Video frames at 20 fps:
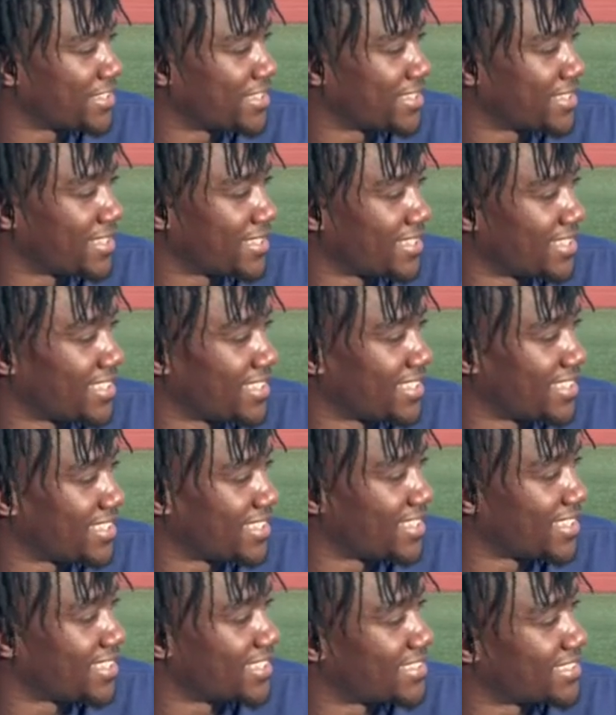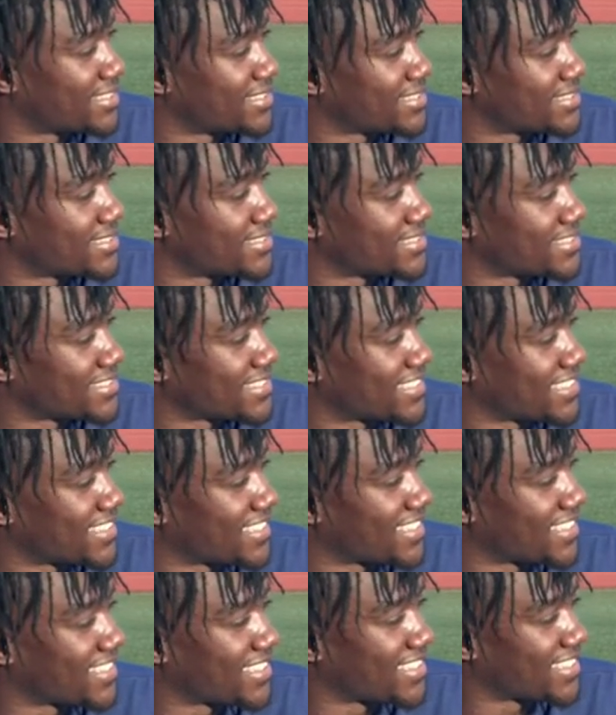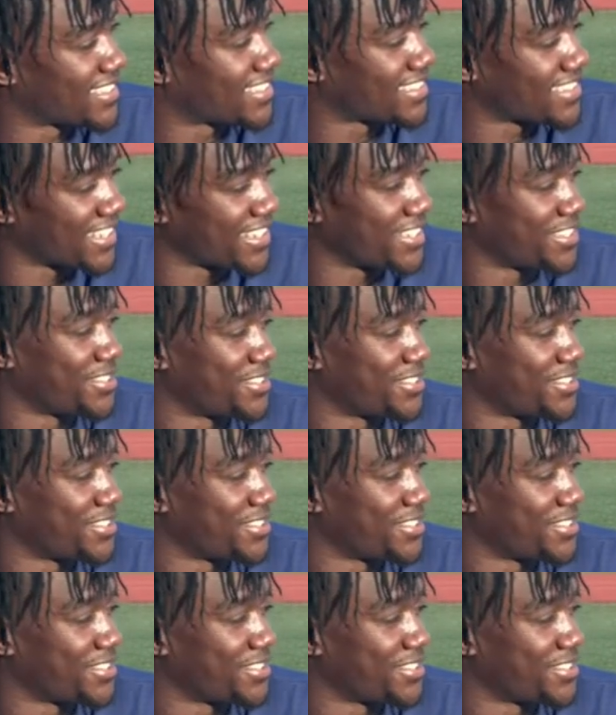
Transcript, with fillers: We will. Congrats and good luck. Thank